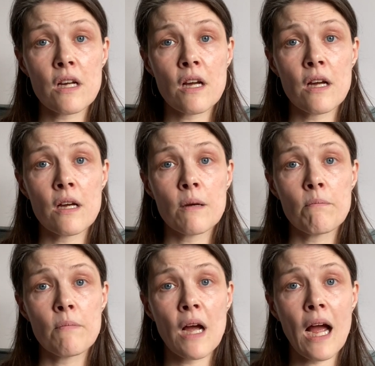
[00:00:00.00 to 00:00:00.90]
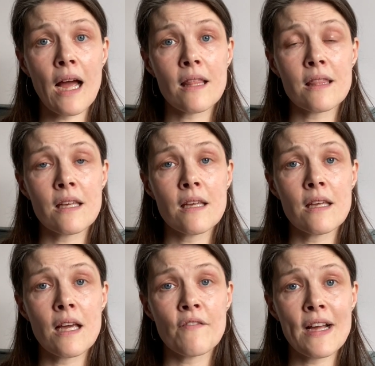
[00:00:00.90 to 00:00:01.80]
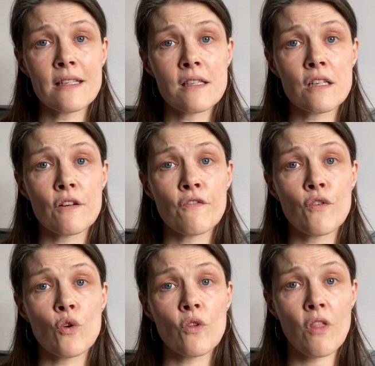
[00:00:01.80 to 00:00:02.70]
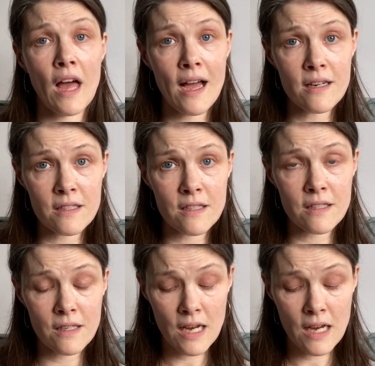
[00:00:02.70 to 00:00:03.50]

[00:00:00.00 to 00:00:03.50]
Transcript: at the event for that.